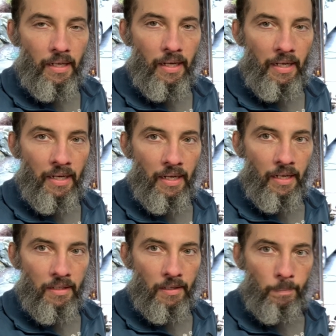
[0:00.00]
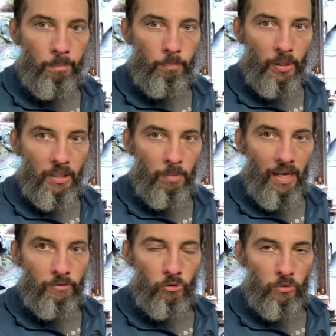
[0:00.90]
and put the
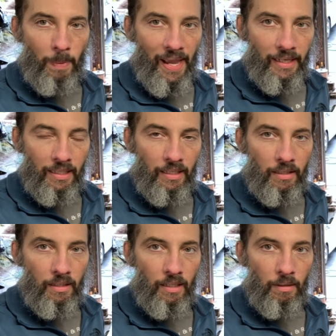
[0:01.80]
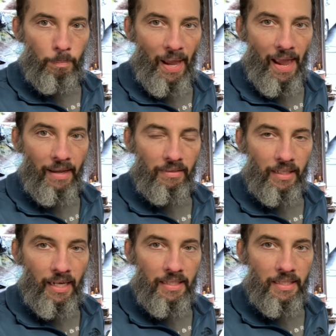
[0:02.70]
modules back in the pack that
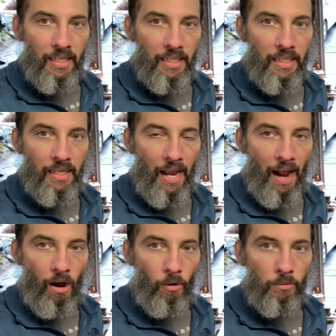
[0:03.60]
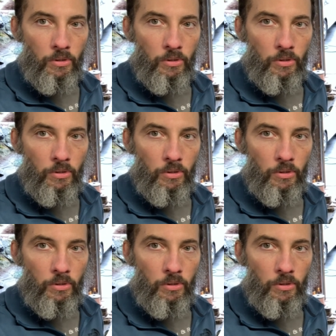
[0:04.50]
I had taken out,